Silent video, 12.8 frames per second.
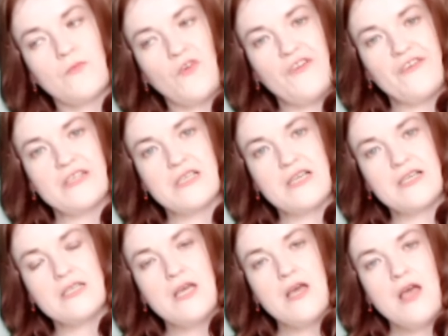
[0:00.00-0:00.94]

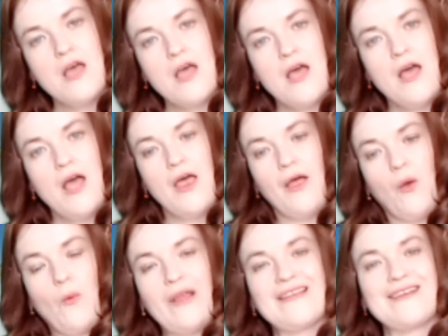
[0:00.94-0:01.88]
revisited,
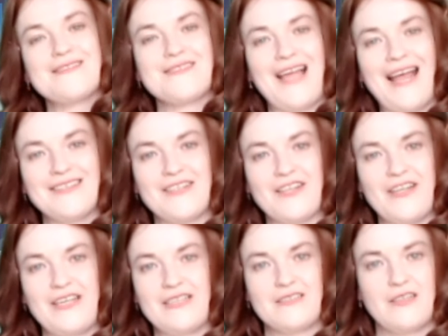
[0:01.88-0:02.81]
we did standard
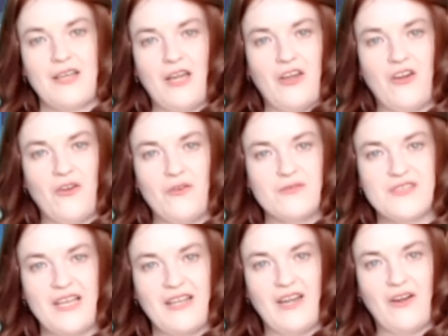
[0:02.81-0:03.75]
grade, and you're all
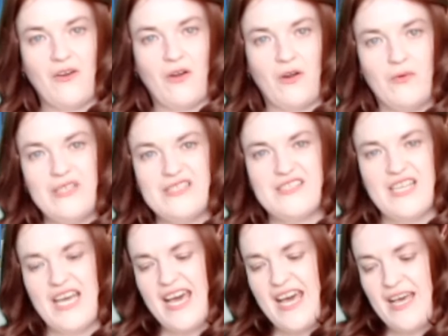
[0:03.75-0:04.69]
sitting there going, what's
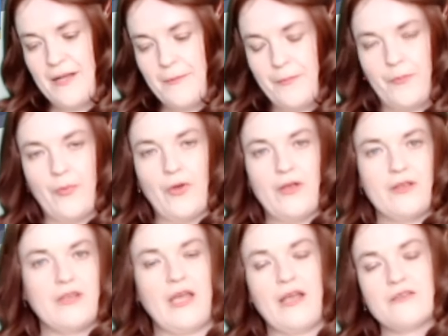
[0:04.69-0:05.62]
that? But
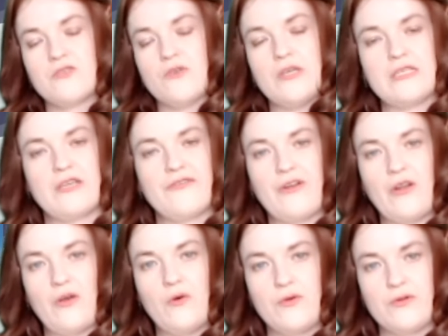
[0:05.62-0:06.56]
yeah, totally
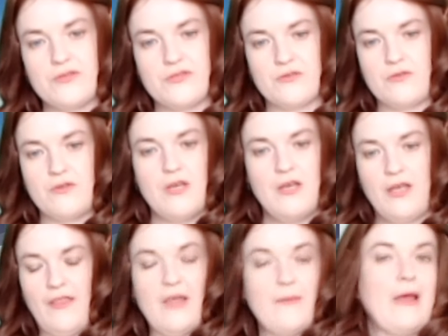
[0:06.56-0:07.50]
different course, so
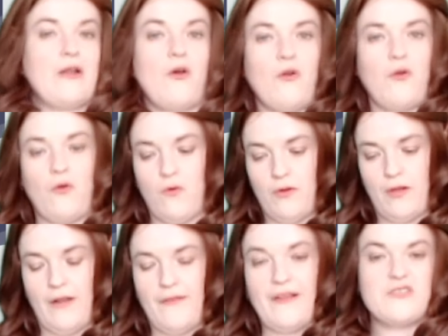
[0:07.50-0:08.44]
they might not know,
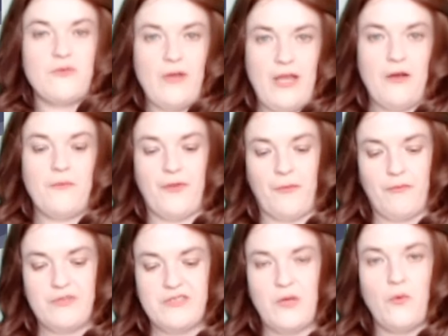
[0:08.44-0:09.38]
and this will help them
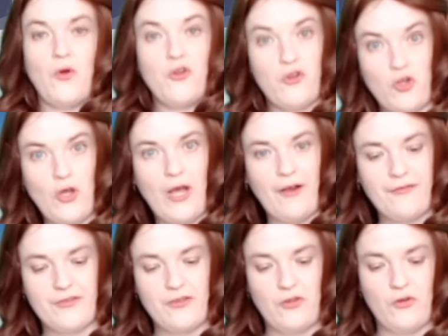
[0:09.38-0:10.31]
see what you
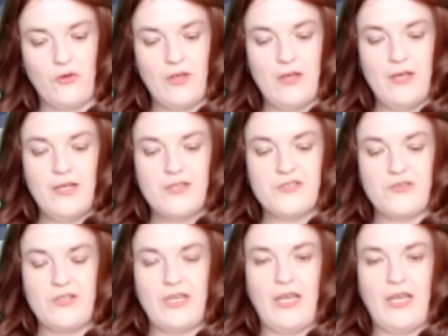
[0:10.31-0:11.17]
have to do so they